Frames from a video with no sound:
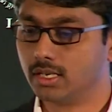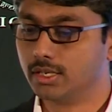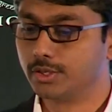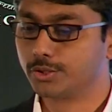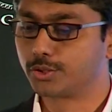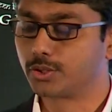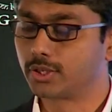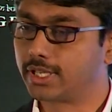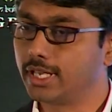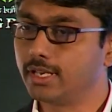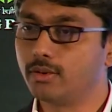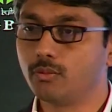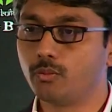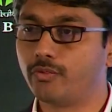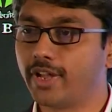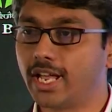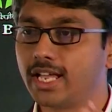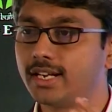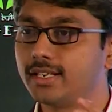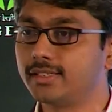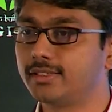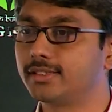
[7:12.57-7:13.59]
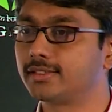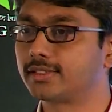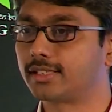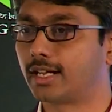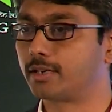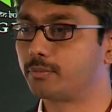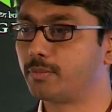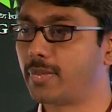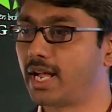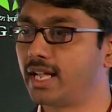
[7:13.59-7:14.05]
So then where is this
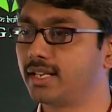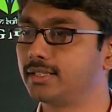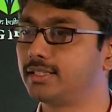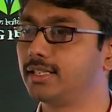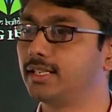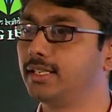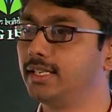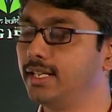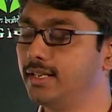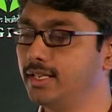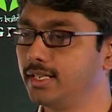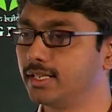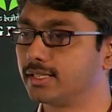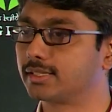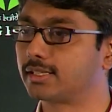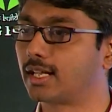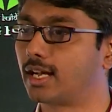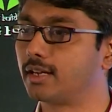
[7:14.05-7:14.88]
urbanity leading us?